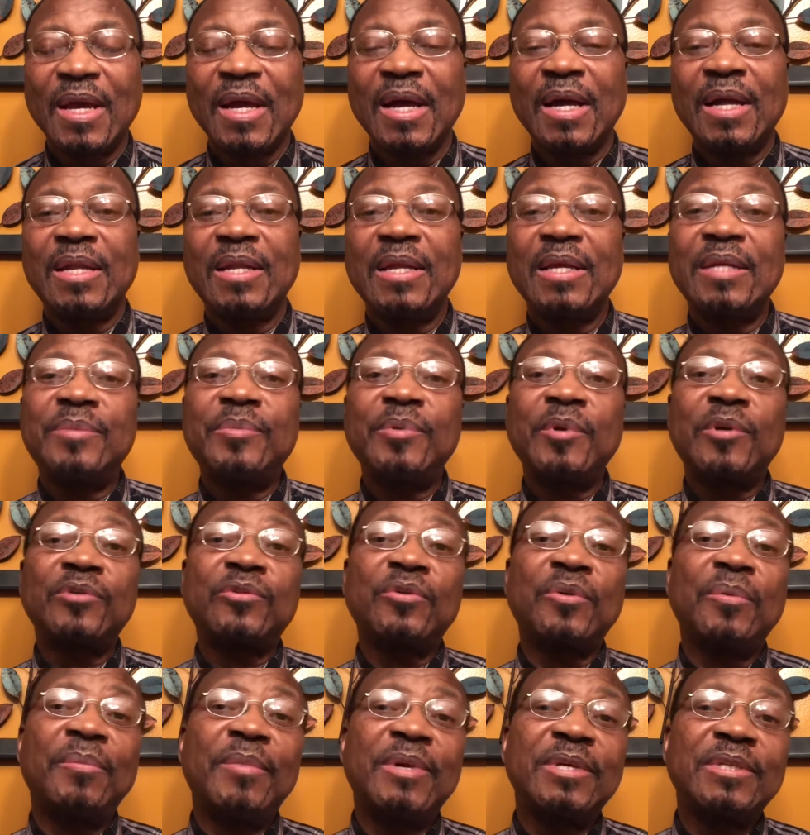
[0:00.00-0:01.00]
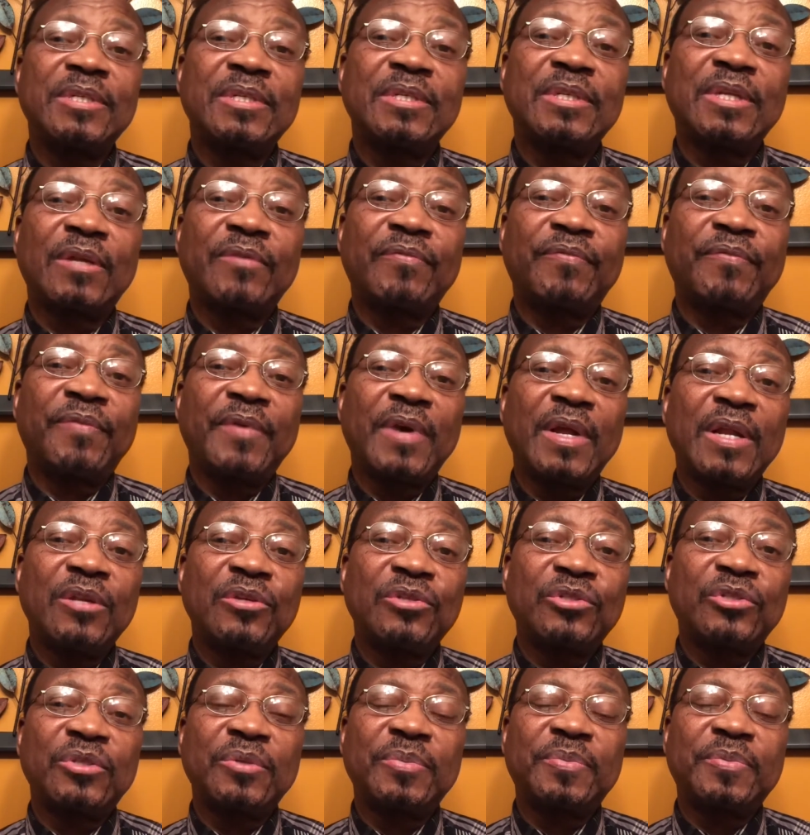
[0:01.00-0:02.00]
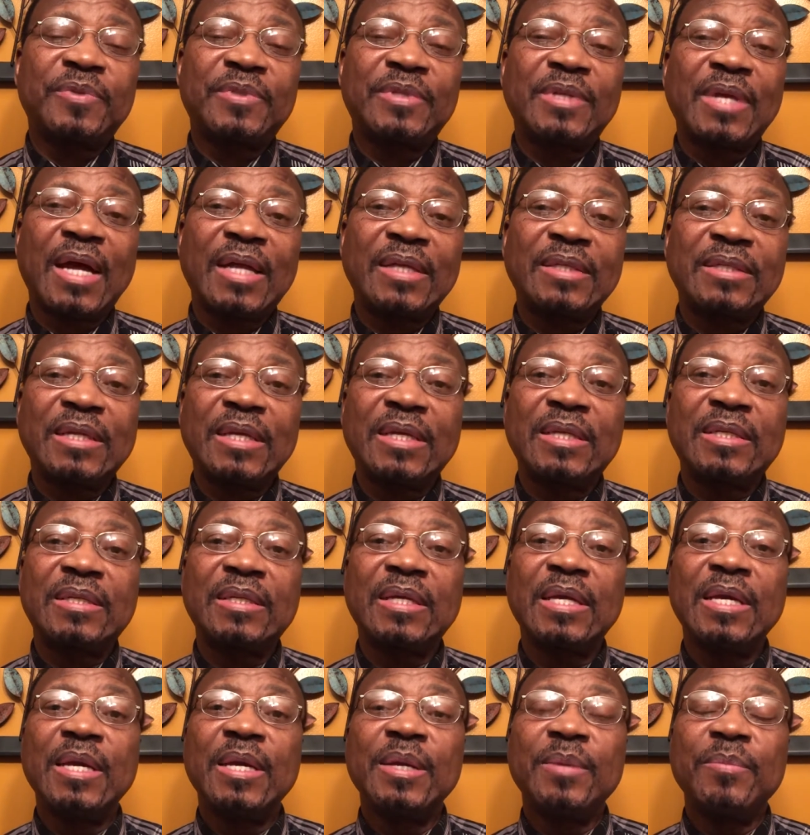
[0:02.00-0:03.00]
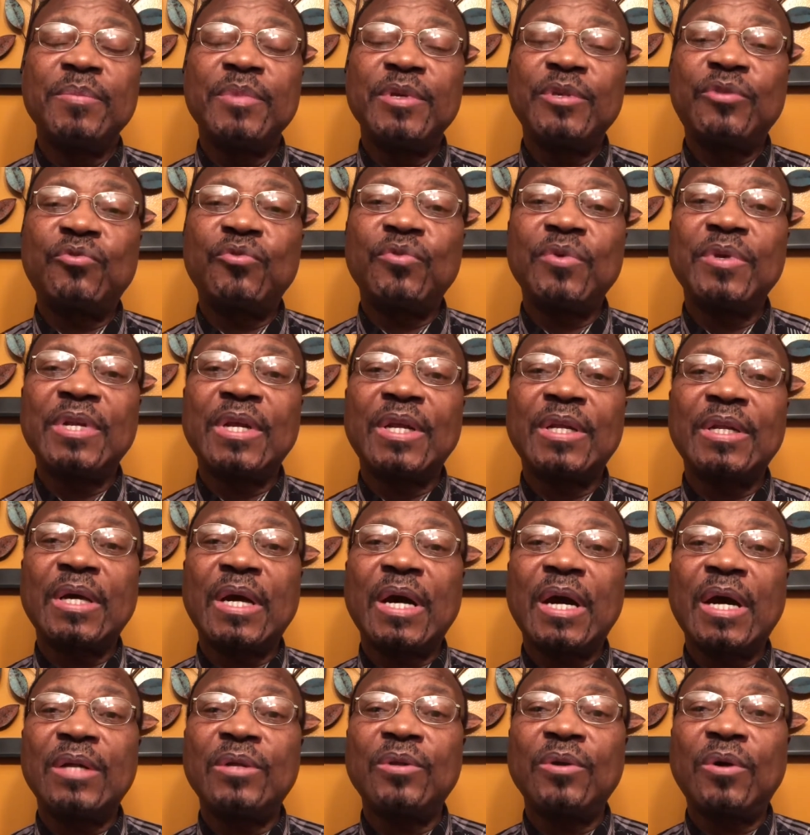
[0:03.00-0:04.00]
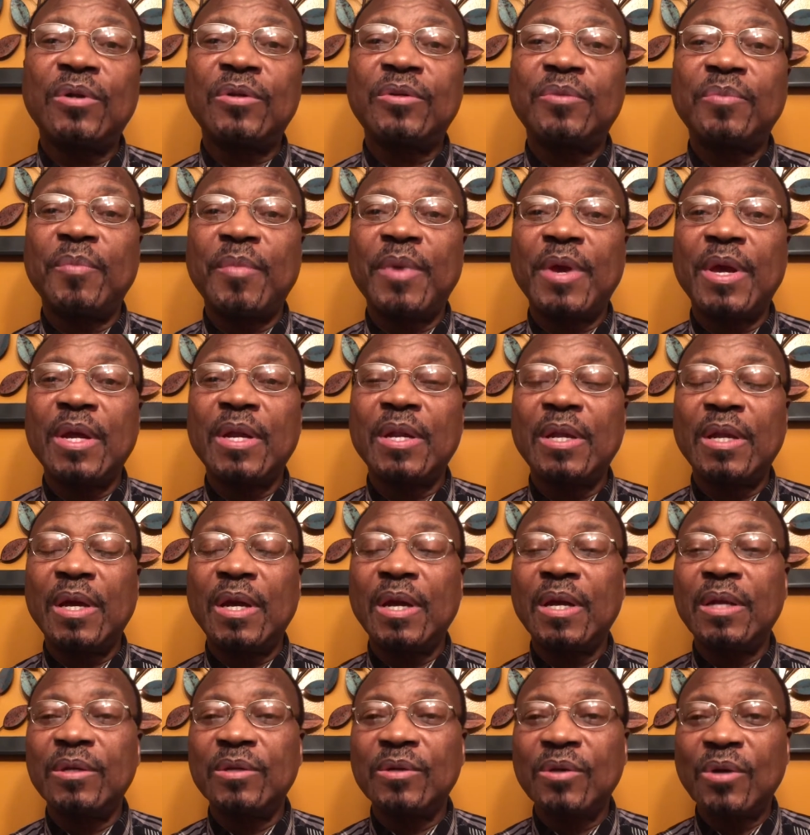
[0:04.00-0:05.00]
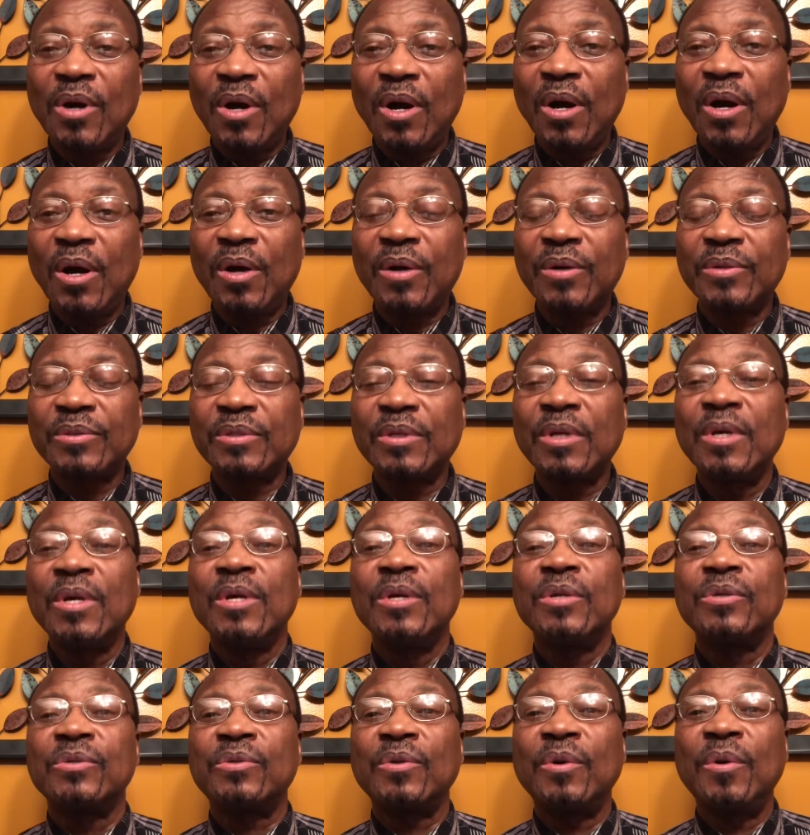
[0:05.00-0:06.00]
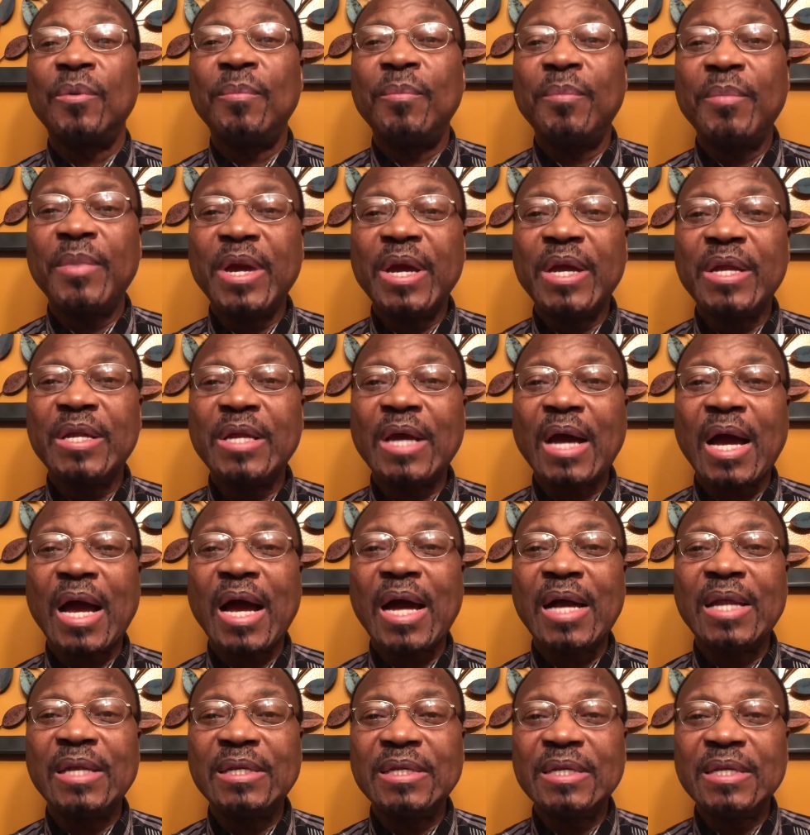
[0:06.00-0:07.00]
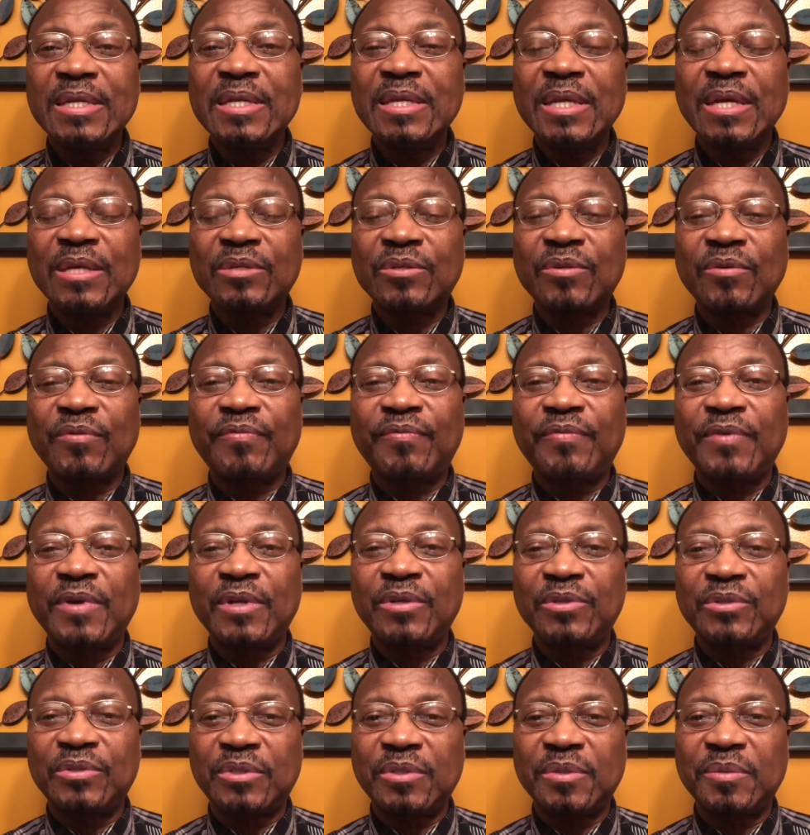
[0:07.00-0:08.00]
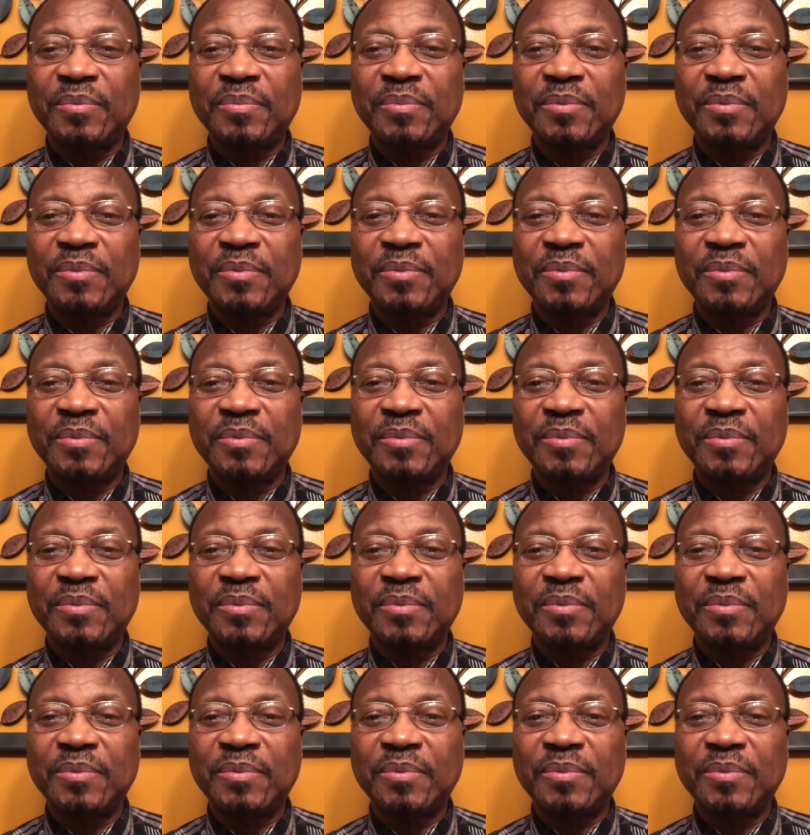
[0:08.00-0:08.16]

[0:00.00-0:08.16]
And let me also mention that fellowship started between an adult male and God. So men are leaders of fellowship.